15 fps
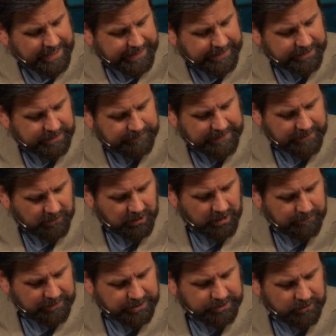into my
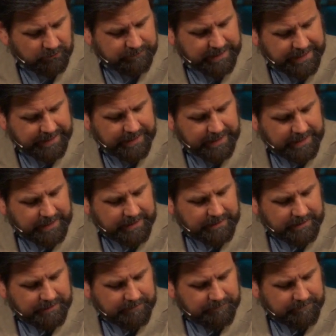arm, and so my
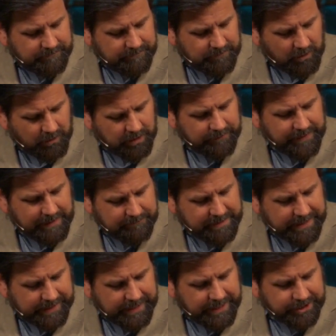all of that
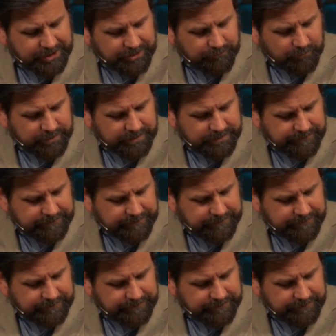medication was